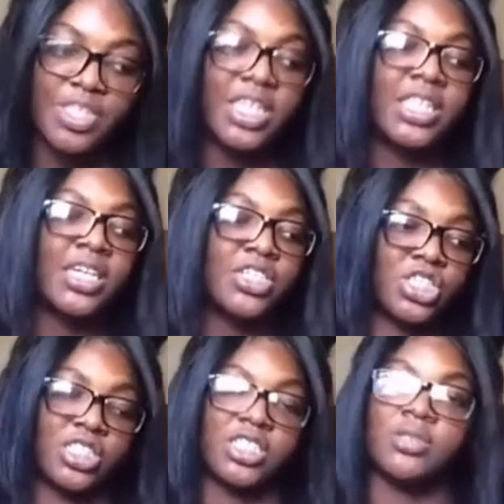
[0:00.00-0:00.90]
and then
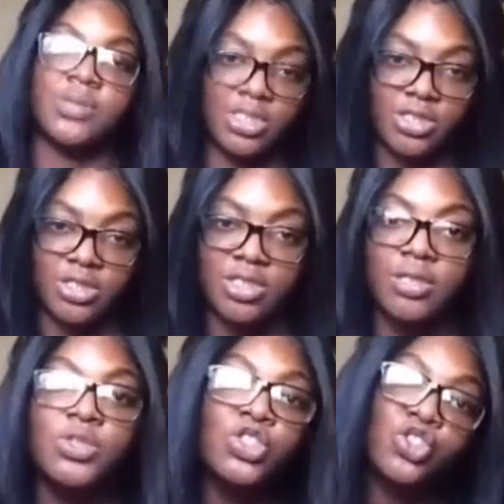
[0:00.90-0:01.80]
she ended up telling
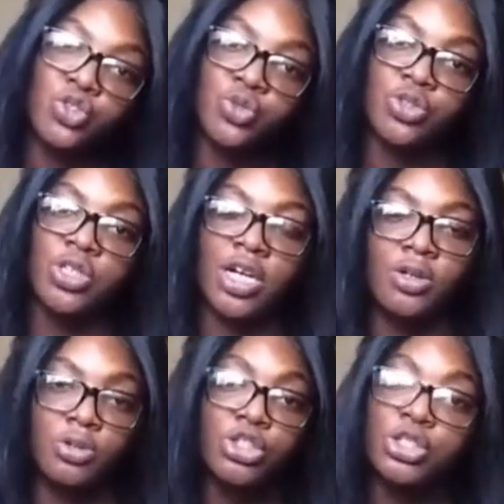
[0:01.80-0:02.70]
him the truth on how
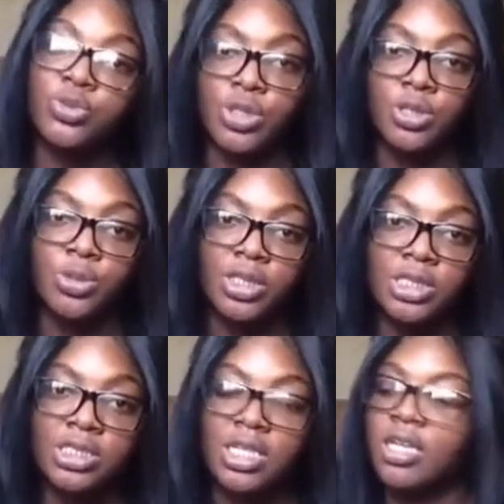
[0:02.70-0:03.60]
old she really was.